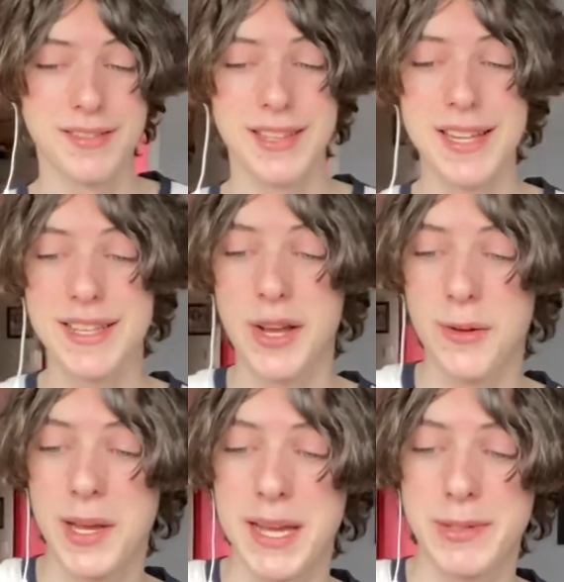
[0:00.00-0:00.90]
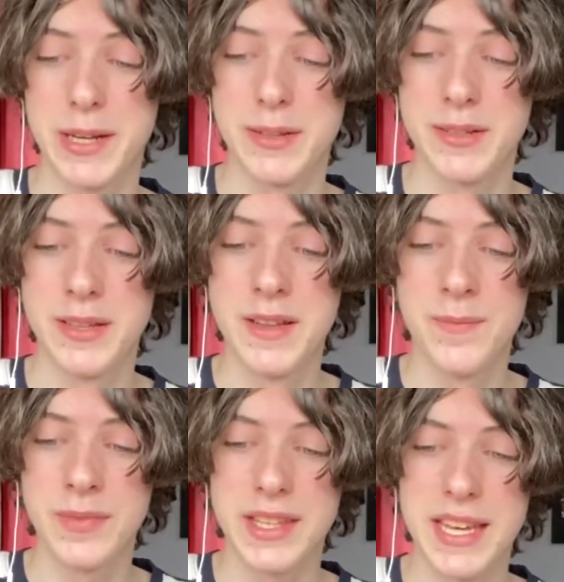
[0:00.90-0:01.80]
That's how I'm gonna
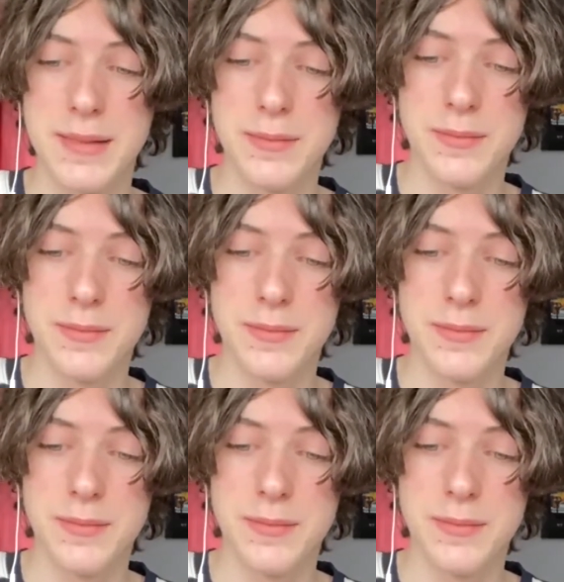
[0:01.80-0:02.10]
get